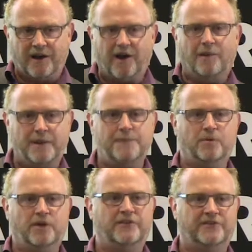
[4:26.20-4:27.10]
are
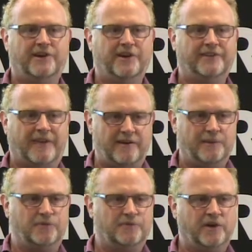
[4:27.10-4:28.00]
people that are serious and they're
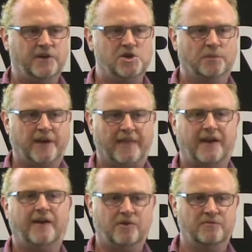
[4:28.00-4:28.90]
able to find you jobs and
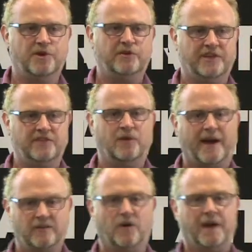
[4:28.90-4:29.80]
they're converting into
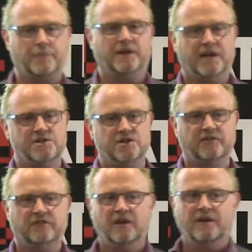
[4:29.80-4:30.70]
actual
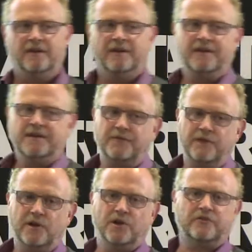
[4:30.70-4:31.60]
applications. If
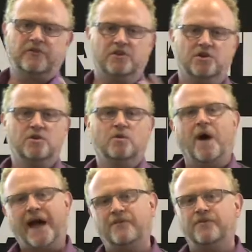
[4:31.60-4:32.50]
you looked at
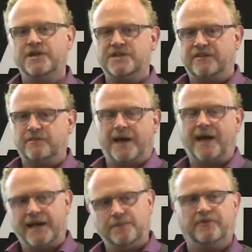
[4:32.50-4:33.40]
Google average, it's
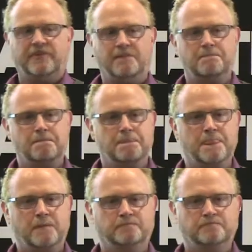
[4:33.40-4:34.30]
about 8%.
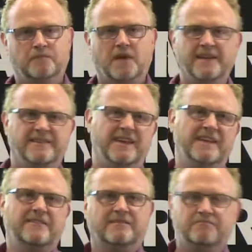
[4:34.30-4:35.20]

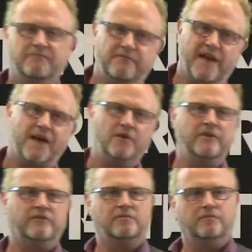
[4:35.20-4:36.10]
Indeed's
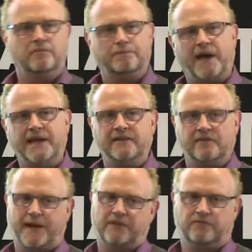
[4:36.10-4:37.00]
varies, paid is
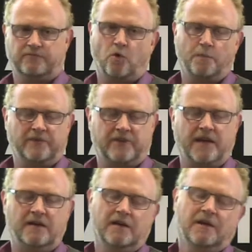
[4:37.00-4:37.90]
about
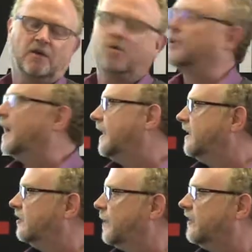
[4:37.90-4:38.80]
4%,
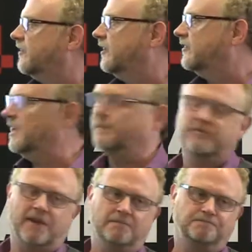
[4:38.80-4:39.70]
organic is about
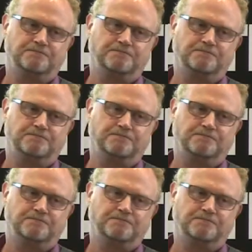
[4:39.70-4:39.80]
16%.